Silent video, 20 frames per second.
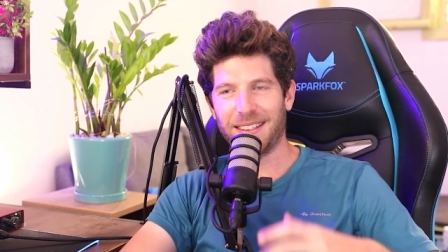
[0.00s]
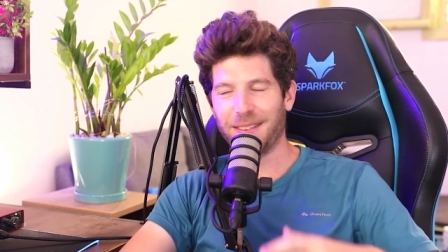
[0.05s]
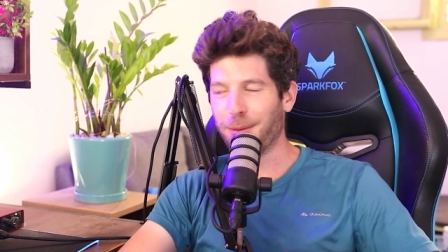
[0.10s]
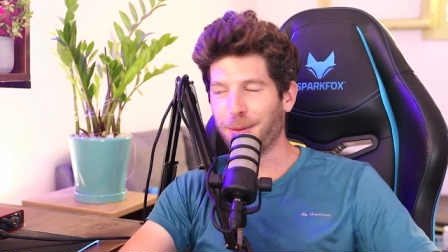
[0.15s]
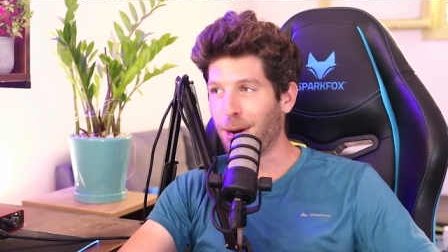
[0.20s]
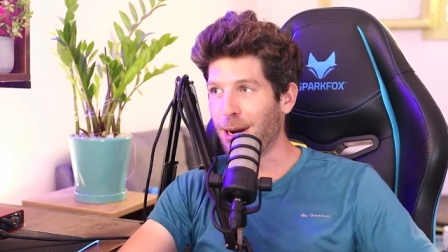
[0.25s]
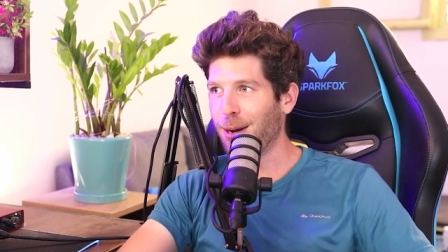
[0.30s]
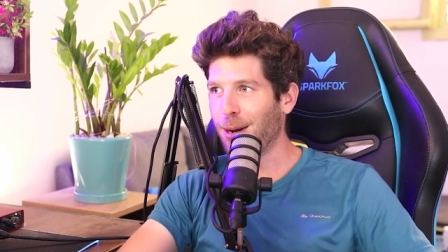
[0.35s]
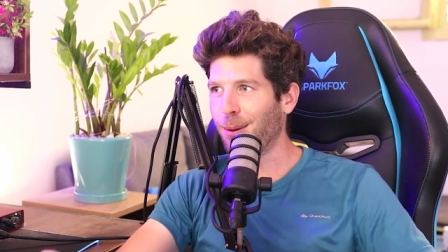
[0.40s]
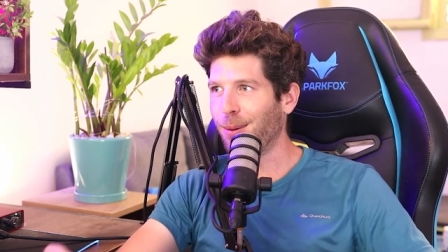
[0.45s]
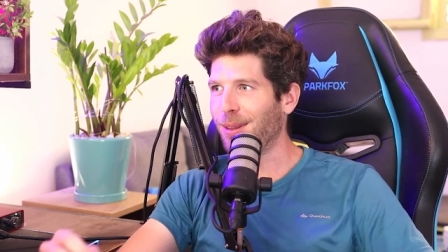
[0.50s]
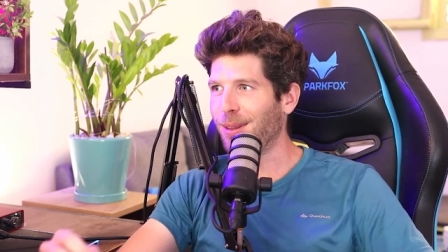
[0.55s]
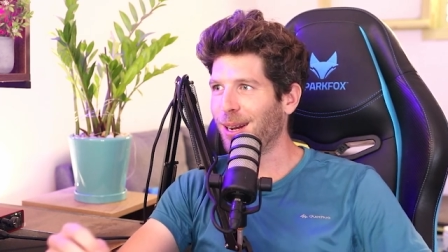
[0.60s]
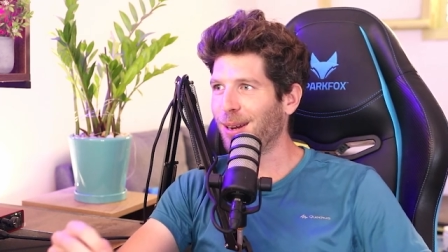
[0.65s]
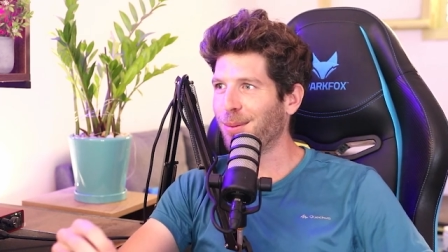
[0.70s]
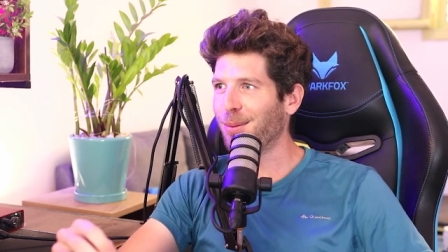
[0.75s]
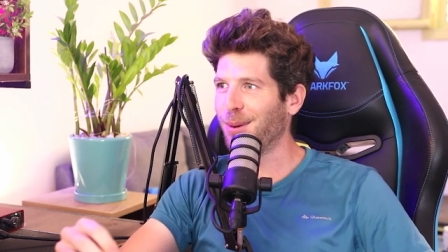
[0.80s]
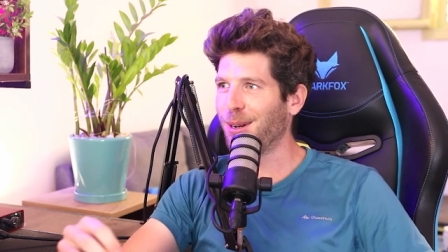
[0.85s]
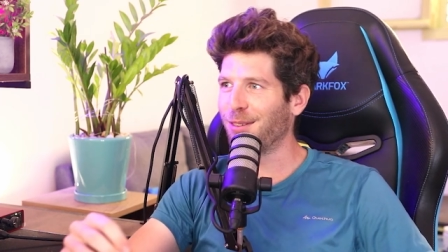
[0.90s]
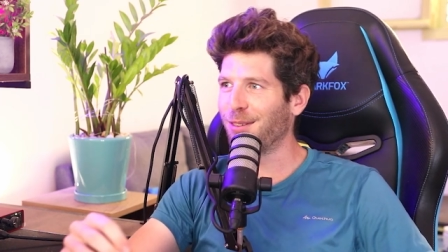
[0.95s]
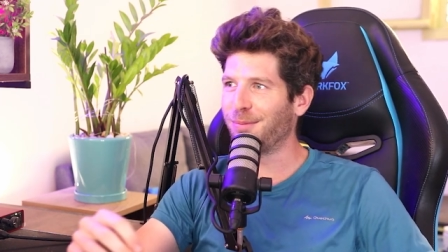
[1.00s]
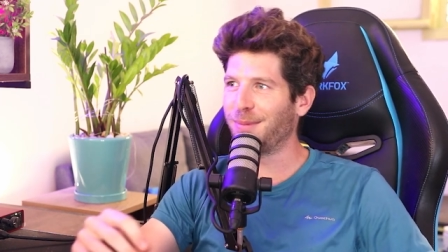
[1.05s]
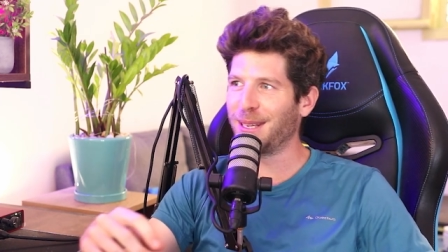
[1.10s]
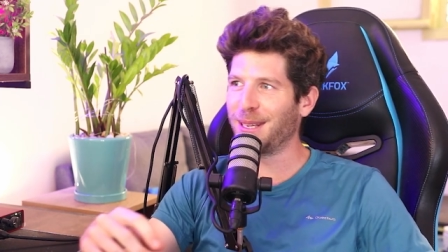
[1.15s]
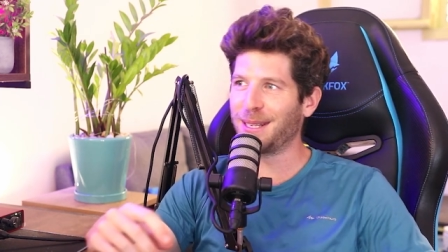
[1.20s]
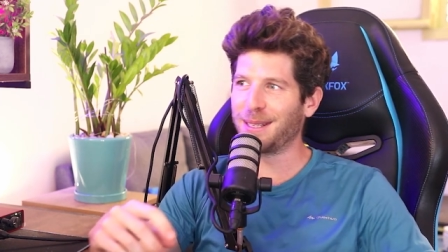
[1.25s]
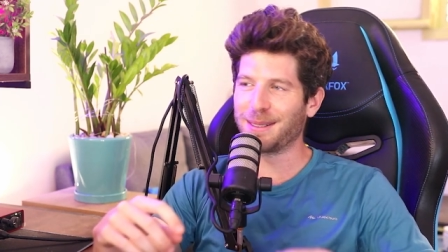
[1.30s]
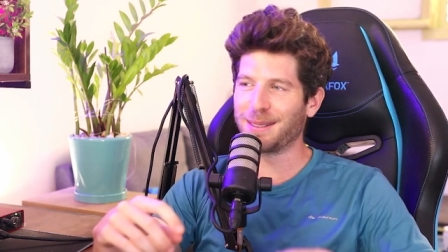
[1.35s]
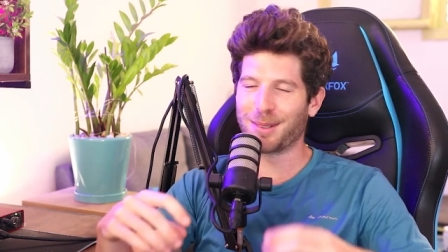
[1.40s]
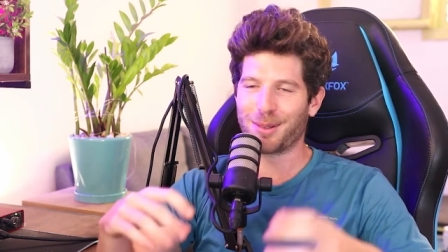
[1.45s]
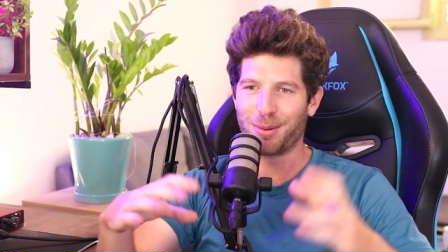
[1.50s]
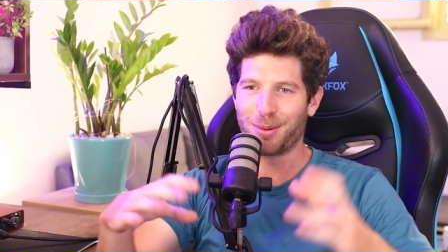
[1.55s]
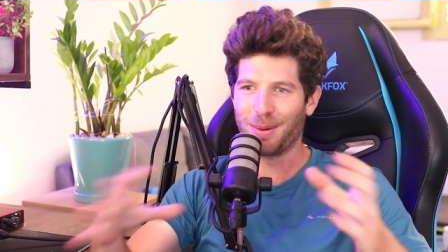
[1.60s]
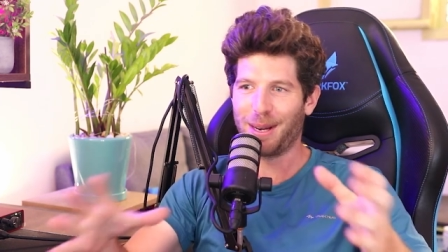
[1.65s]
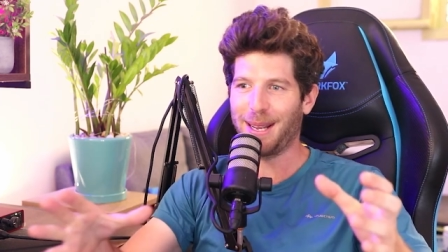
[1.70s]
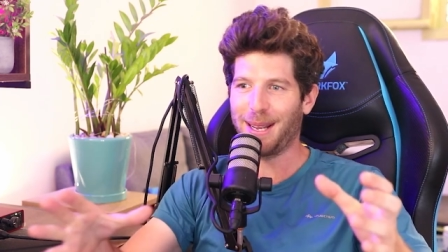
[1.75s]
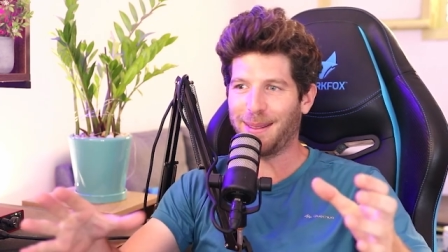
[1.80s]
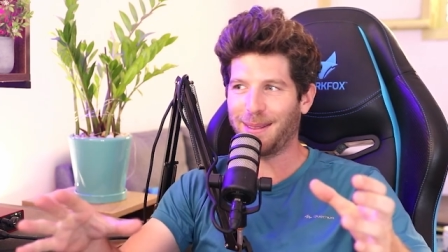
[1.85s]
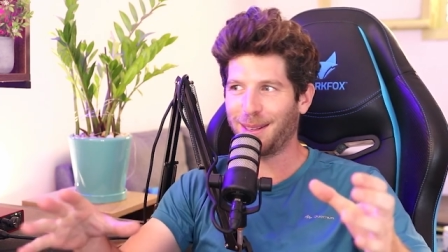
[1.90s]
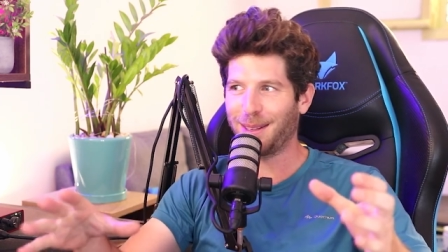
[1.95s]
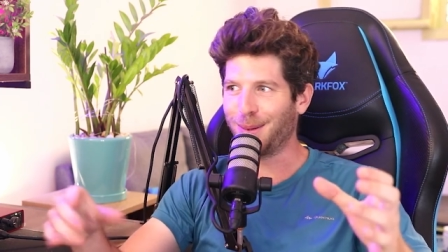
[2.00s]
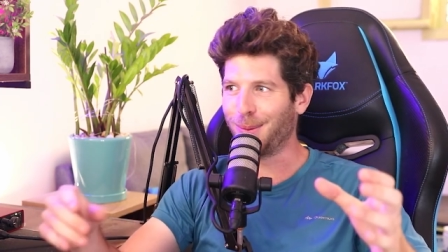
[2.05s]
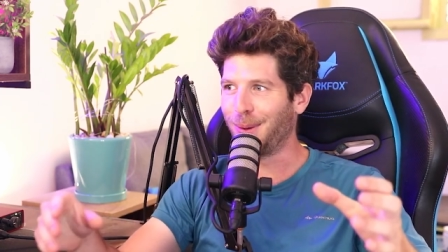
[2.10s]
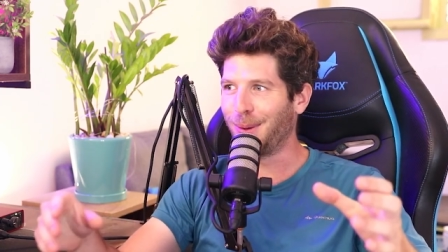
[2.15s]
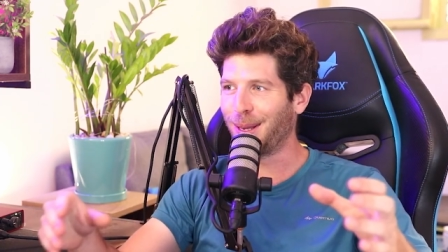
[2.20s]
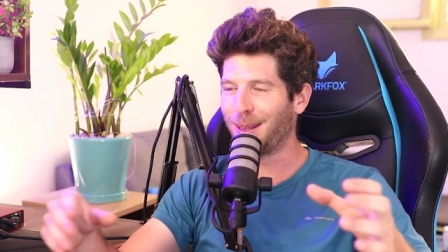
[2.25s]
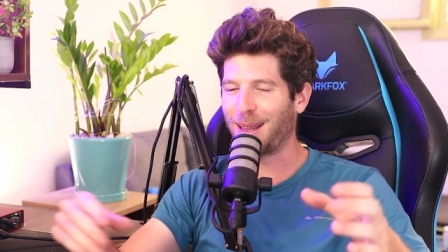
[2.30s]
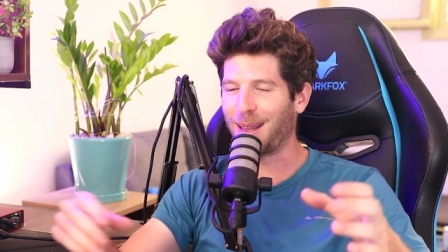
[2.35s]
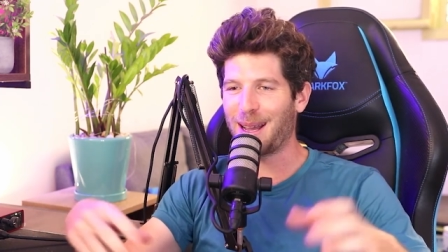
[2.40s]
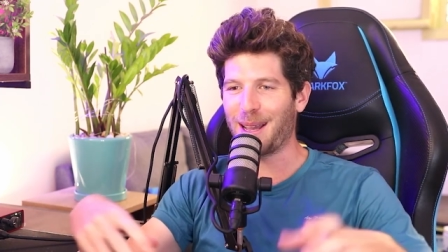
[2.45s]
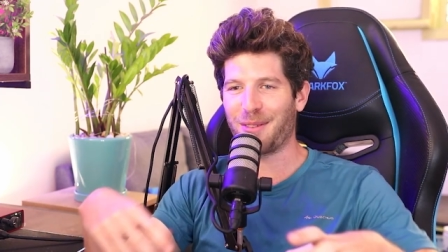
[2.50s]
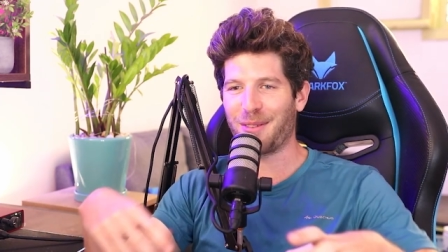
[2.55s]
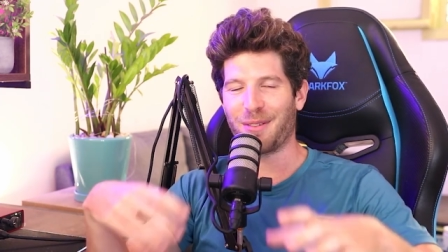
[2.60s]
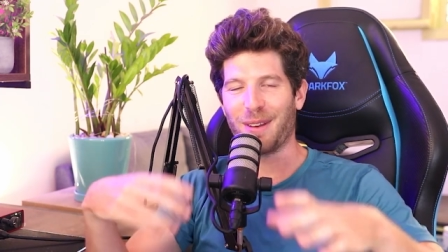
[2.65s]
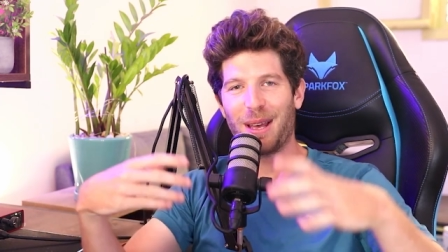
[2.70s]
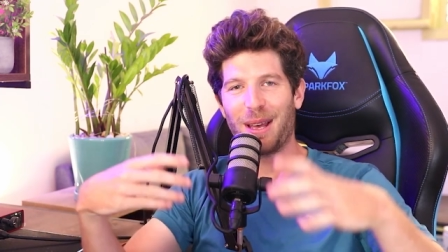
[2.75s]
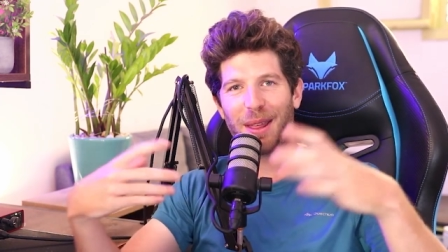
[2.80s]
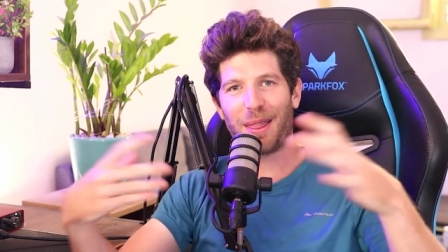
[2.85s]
Wow, that would have been great in real life.